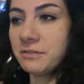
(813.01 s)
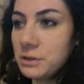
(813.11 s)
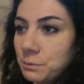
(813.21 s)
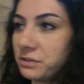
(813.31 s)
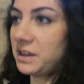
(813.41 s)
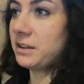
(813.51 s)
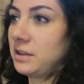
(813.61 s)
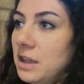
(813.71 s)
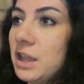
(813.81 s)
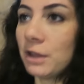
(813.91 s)

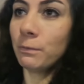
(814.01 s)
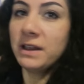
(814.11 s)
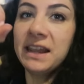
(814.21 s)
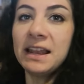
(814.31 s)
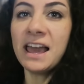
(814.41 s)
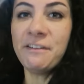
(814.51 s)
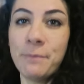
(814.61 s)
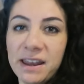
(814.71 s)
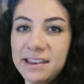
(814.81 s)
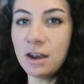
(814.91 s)
70%. Winning a
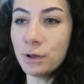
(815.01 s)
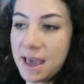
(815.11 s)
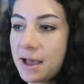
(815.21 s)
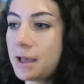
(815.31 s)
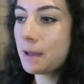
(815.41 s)
life, Barcelona.